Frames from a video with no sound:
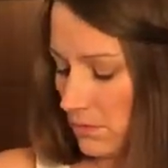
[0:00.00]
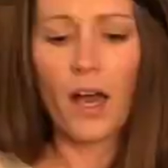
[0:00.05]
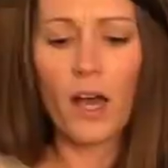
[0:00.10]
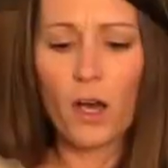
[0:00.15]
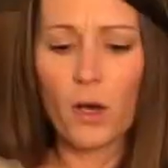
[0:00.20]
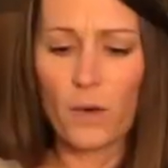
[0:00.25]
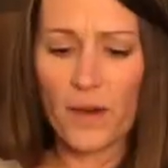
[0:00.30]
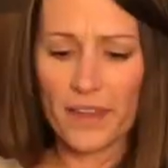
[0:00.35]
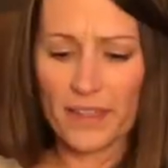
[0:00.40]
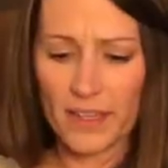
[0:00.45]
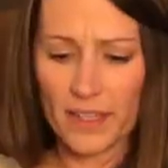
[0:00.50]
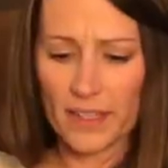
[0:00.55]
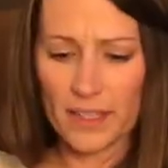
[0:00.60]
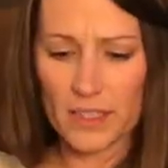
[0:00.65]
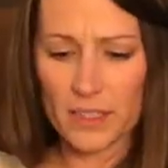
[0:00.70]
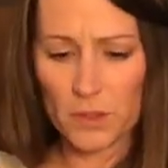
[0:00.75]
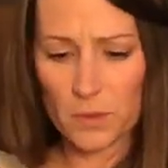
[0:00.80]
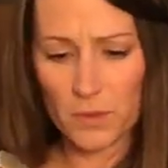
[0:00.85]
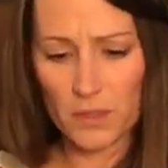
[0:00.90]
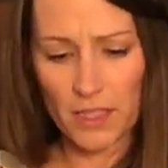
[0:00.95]
Oh, I
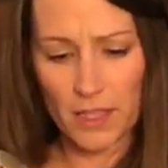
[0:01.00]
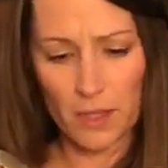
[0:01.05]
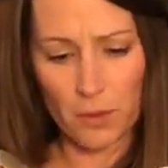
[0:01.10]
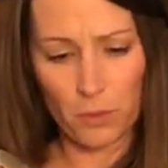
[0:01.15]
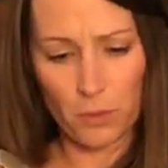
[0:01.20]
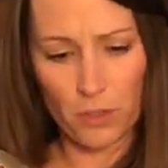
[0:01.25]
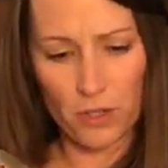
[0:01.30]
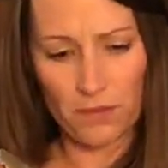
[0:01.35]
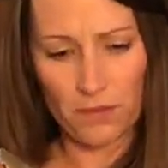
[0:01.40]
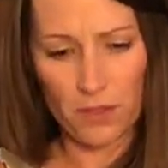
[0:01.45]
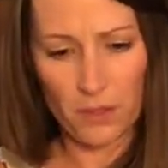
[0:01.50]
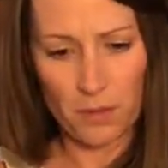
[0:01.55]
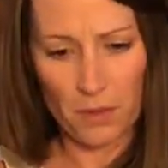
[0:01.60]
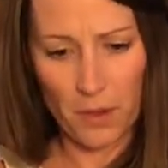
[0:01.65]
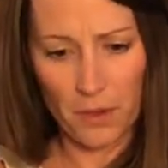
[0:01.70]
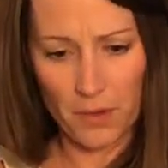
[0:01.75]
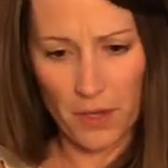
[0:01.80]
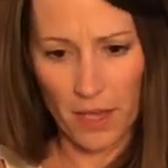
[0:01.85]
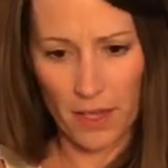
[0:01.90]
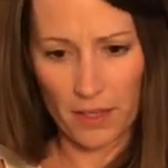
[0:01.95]
think this was in the
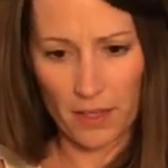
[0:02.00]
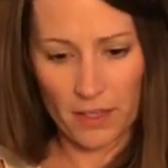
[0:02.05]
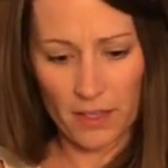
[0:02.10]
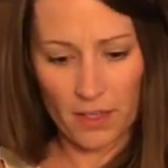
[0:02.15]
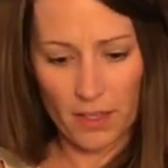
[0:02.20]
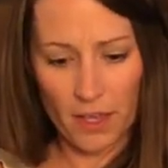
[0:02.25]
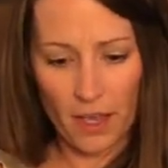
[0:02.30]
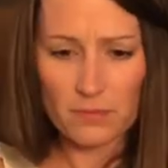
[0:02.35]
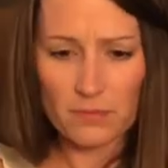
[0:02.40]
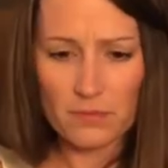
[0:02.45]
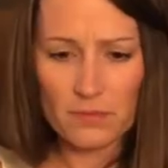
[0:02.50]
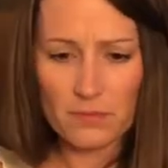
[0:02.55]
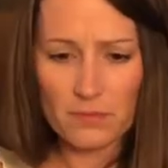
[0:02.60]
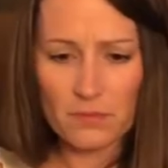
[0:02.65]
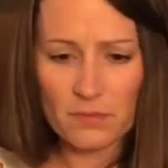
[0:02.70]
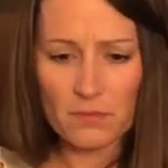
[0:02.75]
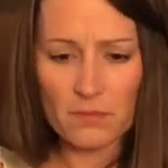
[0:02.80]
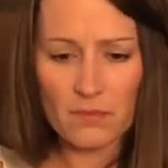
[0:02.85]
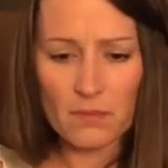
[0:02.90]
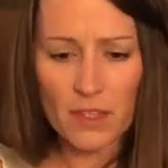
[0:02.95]
preview. Okay.
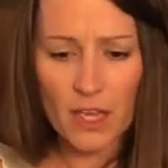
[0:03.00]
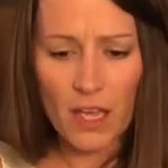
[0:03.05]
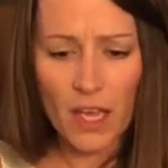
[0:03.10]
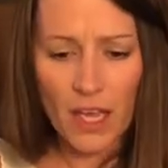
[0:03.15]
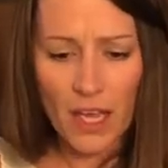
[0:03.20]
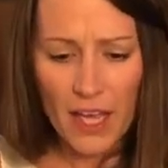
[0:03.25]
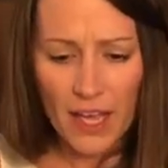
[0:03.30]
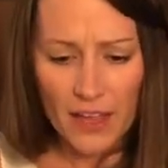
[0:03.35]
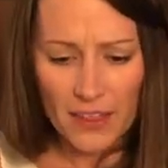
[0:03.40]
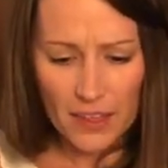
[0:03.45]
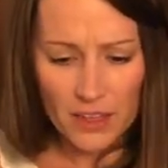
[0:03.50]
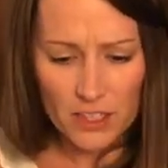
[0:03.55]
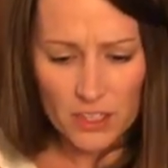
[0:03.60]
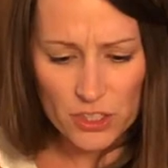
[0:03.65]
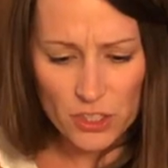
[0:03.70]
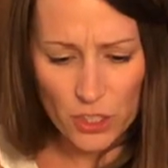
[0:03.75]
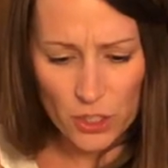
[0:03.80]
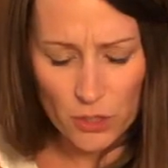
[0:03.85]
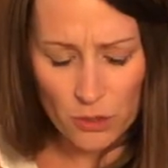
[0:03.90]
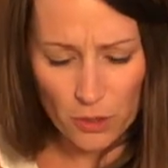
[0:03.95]
That
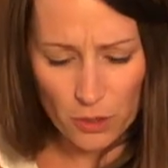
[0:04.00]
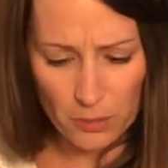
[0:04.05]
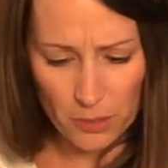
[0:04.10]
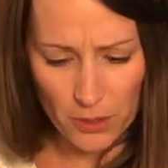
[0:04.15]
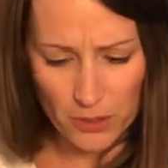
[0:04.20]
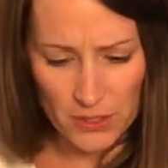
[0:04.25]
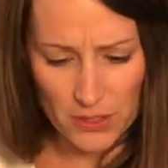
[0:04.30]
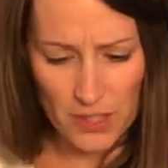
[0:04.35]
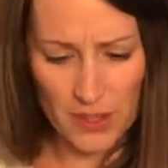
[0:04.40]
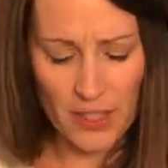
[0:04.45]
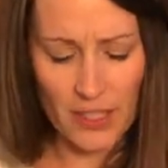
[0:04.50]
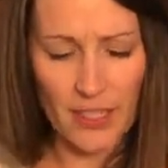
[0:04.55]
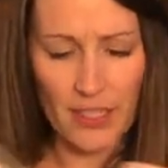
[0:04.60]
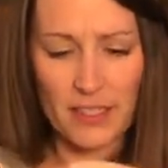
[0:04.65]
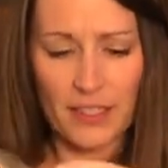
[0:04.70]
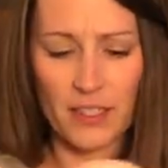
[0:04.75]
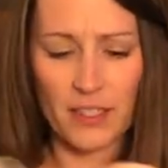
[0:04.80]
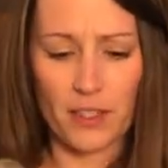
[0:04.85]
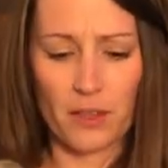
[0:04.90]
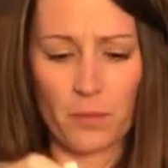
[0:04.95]
looks cuter in person than
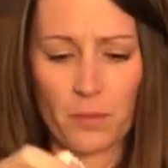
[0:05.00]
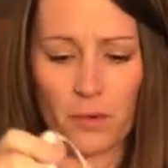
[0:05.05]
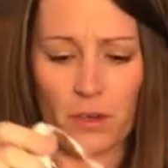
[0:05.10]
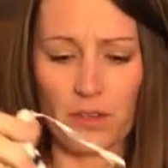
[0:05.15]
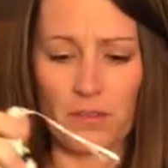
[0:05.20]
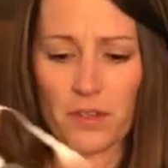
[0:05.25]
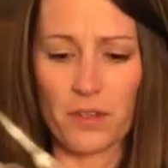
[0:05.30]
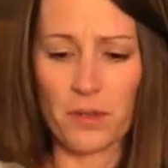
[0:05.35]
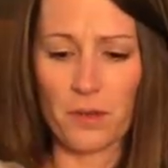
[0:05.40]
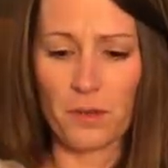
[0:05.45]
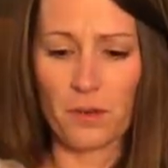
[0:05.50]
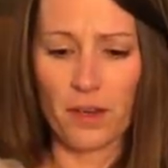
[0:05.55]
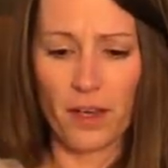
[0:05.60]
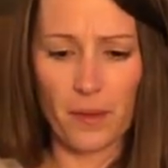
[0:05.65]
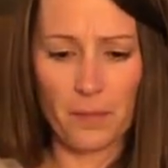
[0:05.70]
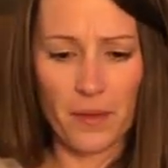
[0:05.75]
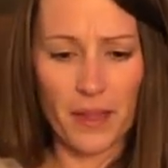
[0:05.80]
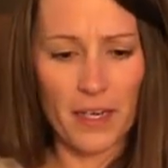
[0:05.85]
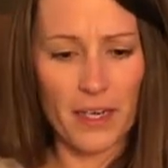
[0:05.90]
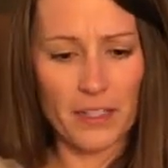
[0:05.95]
it did in the preview.
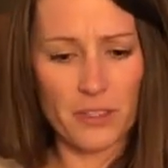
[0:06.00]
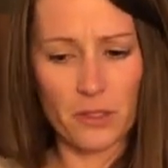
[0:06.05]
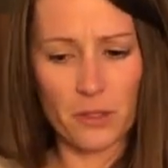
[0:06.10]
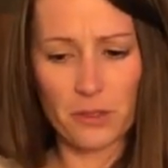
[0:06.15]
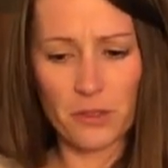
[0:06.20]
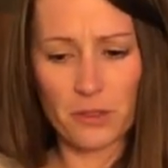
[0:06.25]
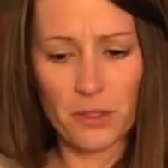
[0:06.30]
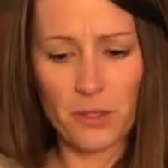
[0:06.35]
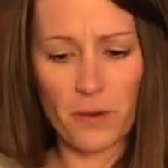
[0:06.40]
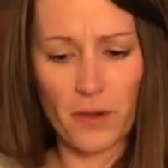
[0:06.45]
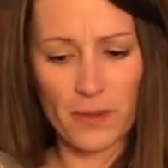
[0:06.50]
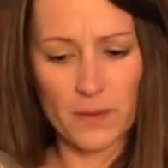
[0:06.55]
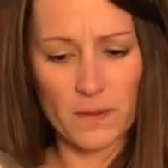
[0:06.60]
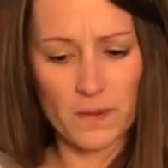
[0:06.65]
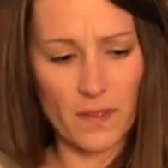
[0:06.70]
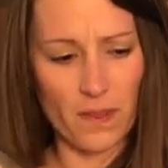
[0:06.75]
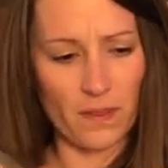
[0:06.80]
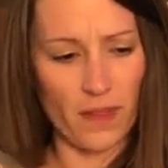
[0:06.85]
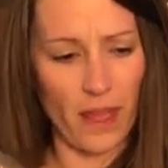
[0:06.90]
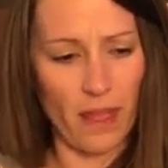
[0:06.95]
I'm glad I told her to go ahead and
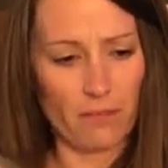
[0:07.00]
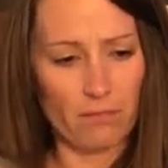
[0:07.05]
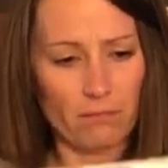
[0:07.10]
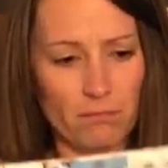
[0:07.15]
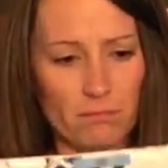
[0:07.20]
send that.